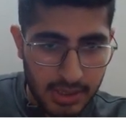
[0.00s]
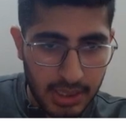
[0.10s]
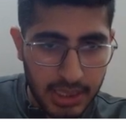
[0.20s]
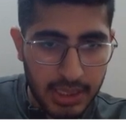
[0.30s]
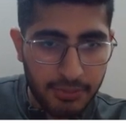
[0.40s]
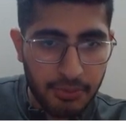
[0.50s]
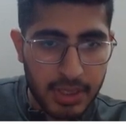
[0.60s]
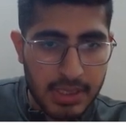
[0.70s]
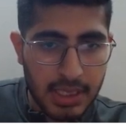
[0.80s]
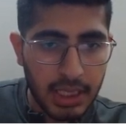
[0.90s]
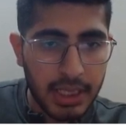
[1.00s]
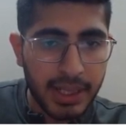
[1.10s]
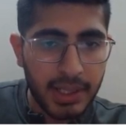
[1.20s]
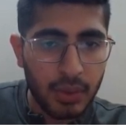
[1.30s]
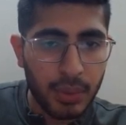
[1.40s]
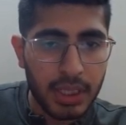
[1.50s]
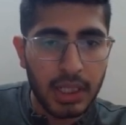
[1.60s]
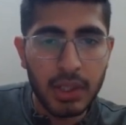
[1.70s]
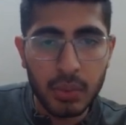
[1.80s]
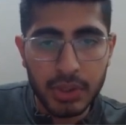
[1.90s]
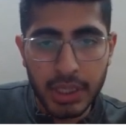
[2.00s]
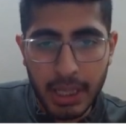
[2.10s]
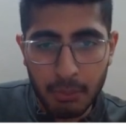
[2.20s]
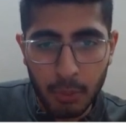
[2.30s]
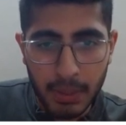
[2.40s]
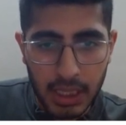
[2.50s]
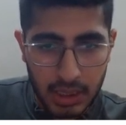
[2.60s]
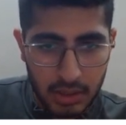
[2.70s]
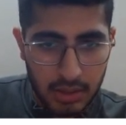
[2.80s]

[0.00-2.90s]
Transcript: That difference I'll tell you when I'll do the demo part.